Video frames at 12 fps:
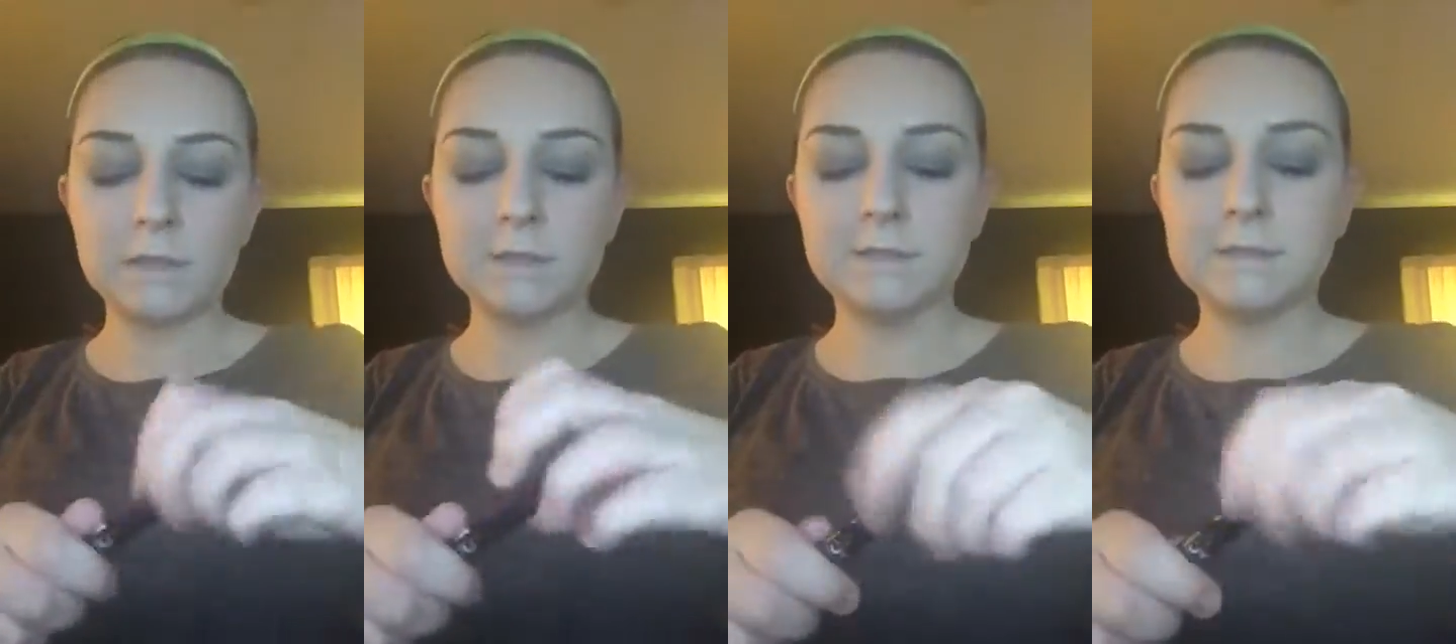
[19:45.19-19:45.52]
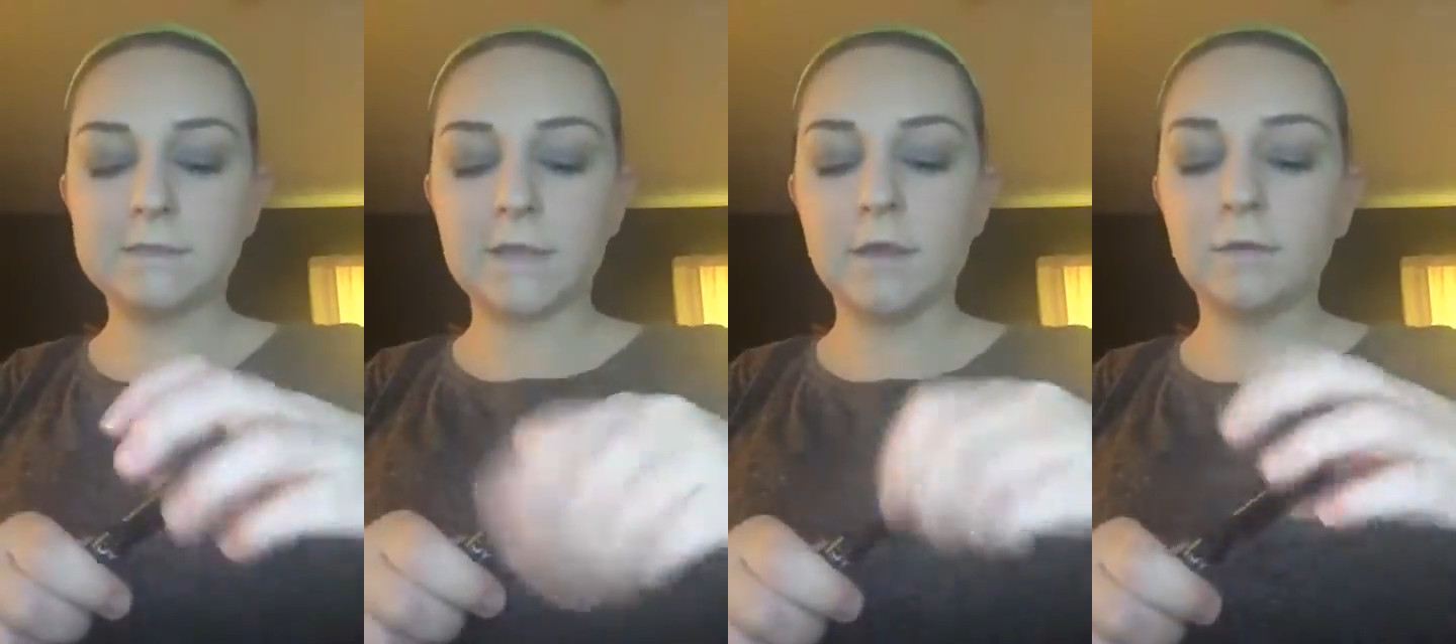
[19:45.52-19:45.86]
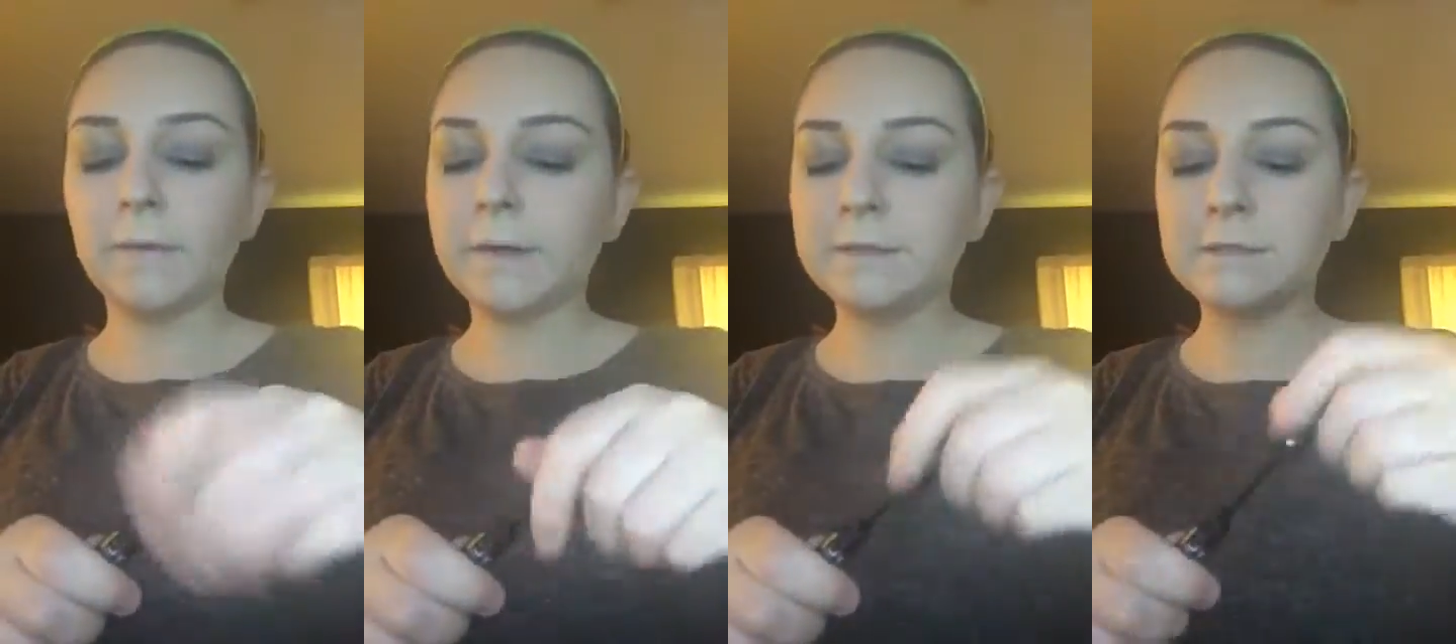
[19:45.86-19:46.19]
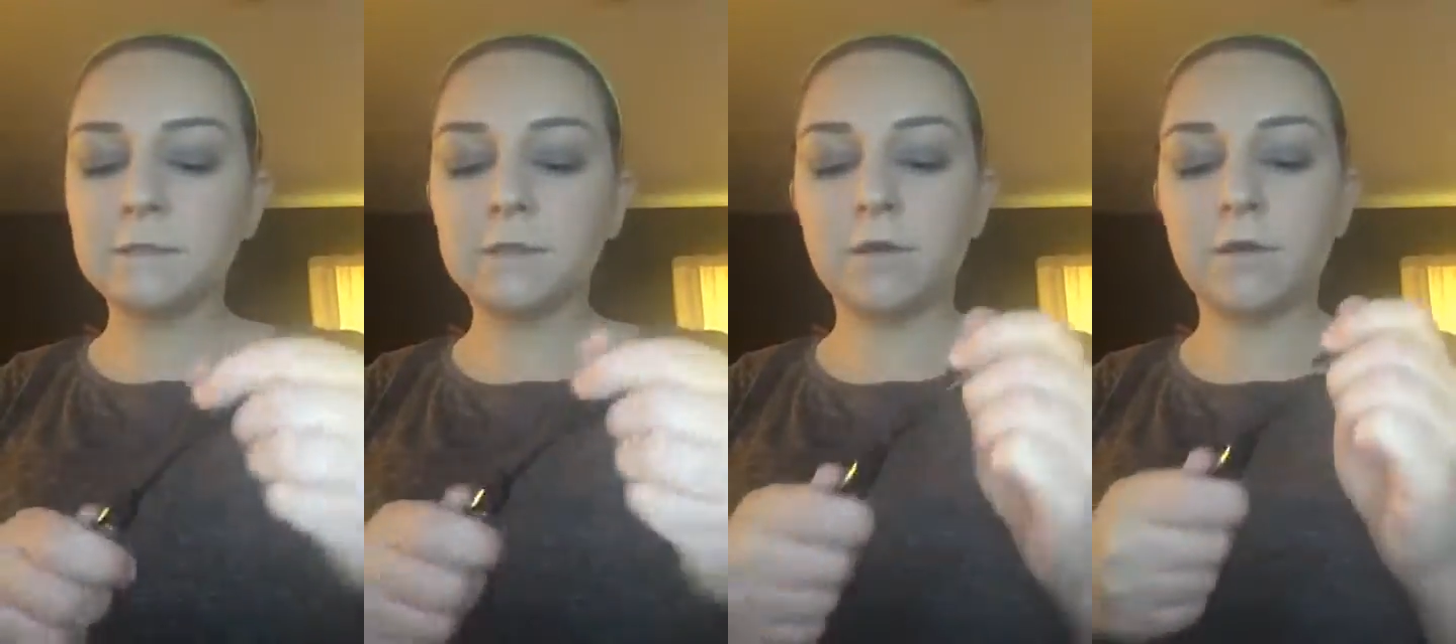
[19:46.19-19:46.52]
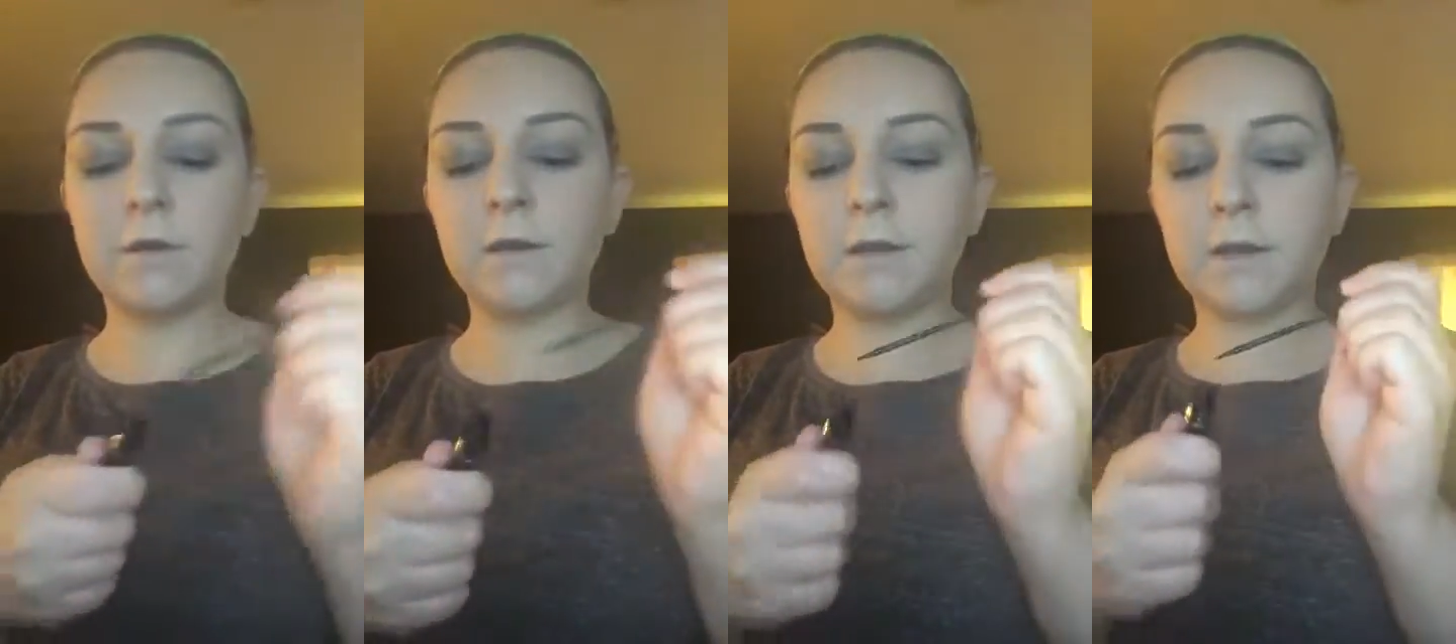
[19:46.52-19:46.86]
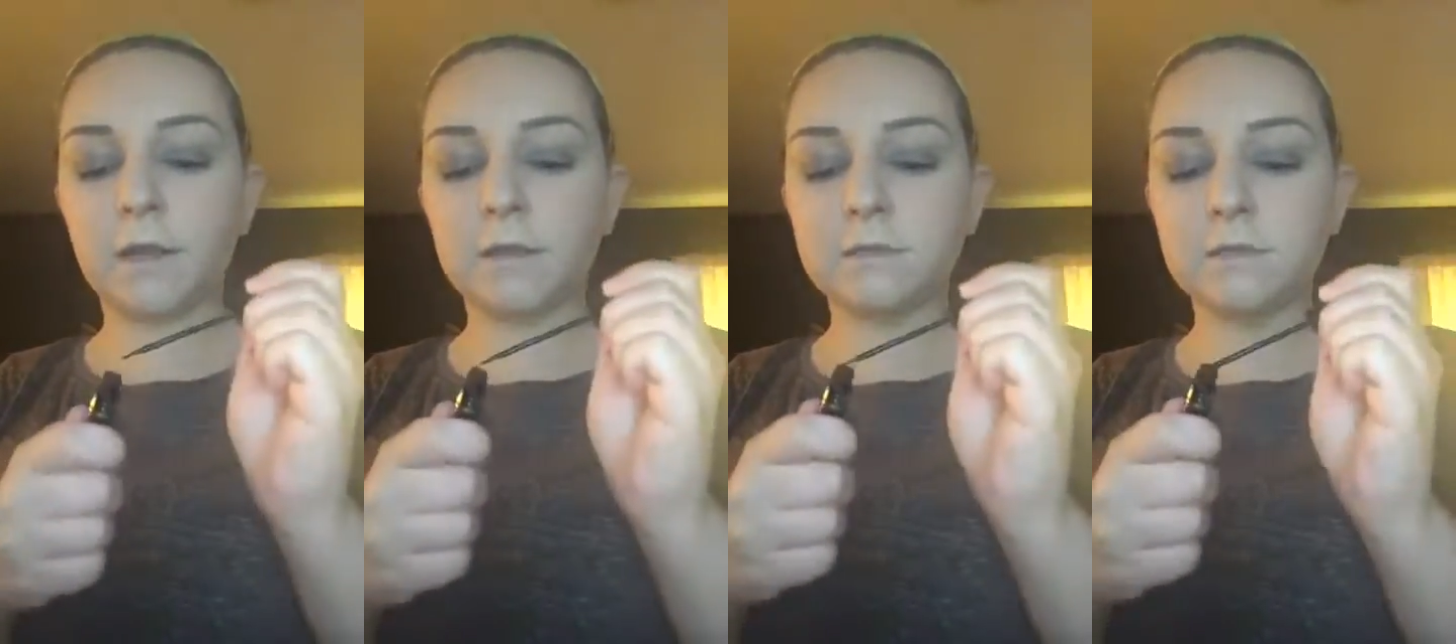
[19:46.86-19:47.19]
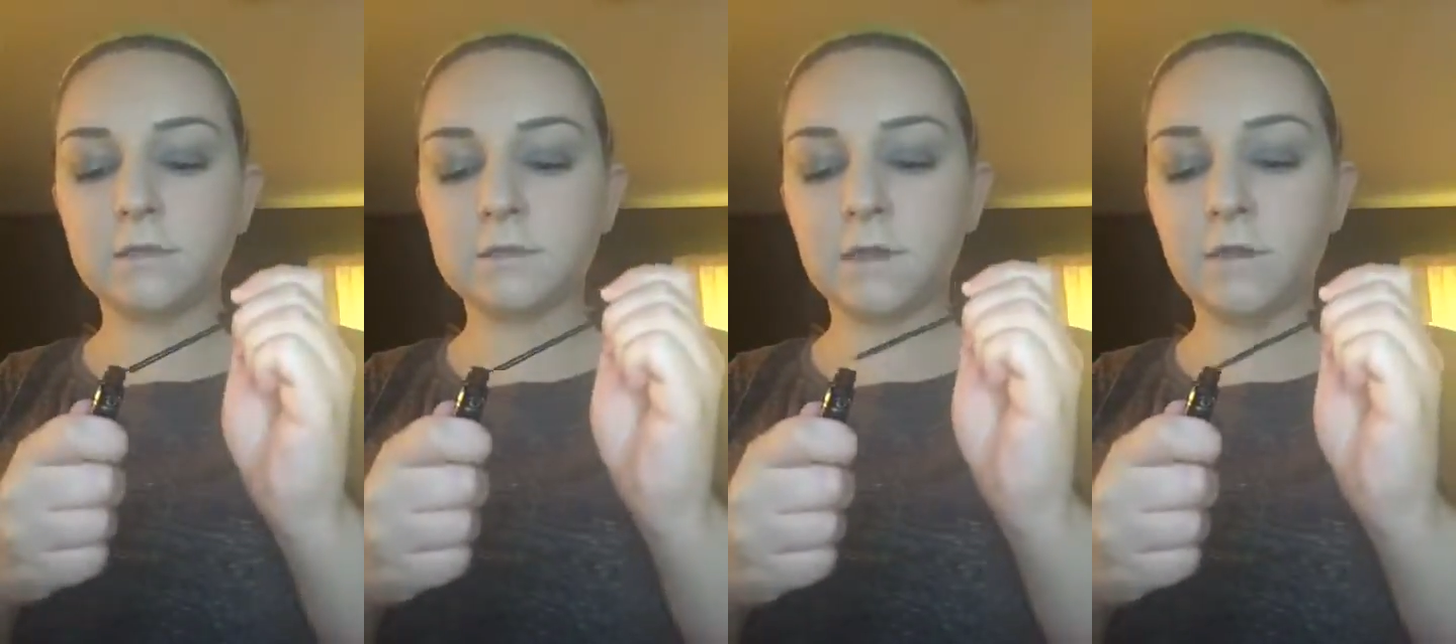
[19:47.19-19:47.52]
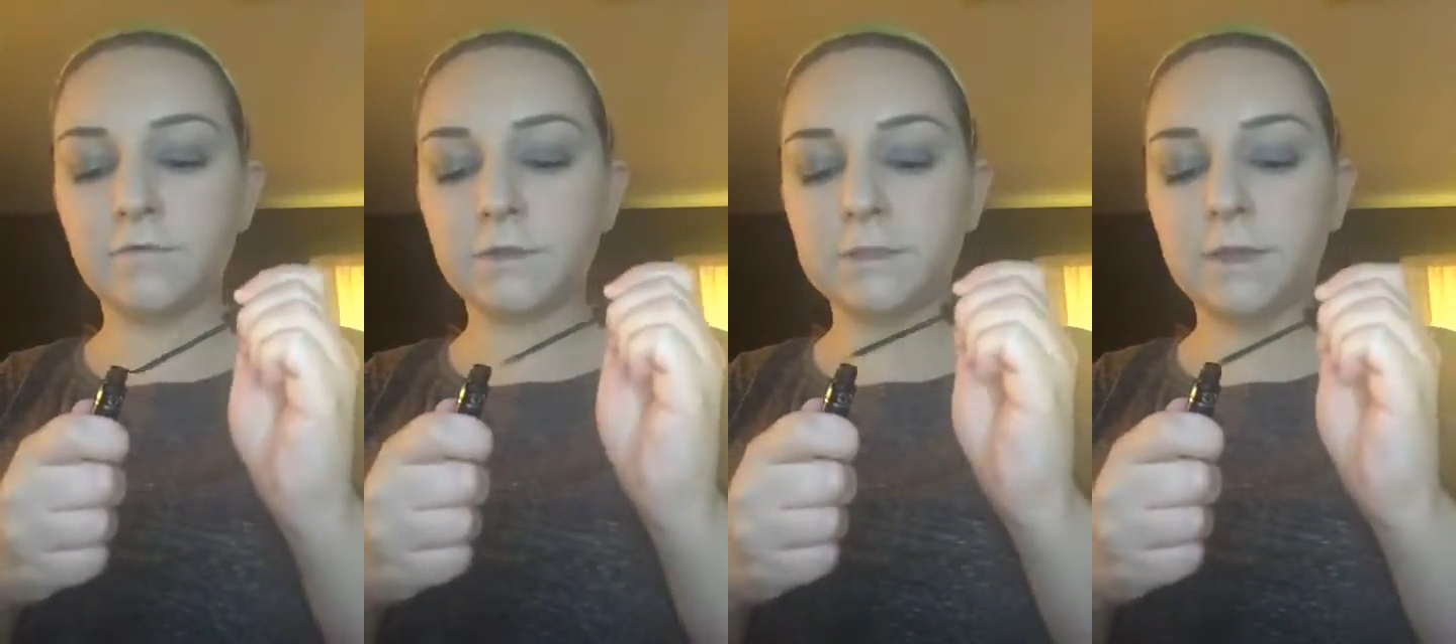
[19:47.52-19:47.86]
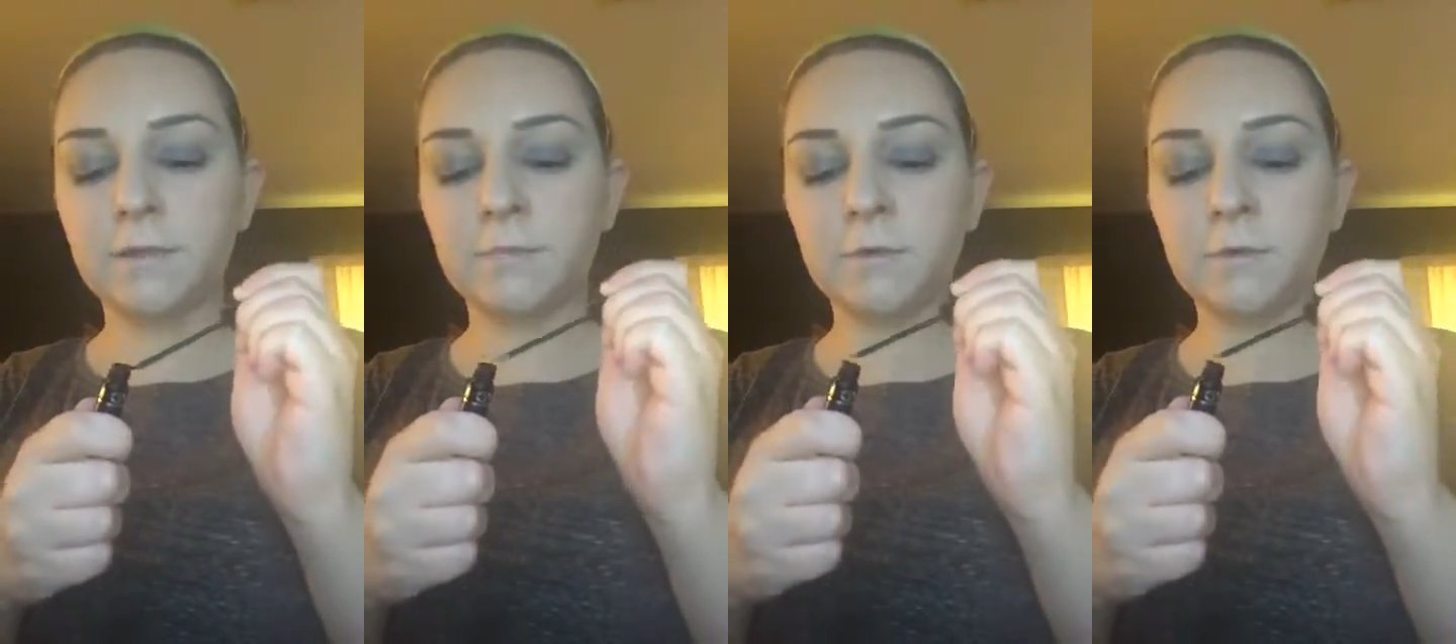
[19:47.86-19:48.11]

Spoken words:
This is NYC or Nick. I say this every time.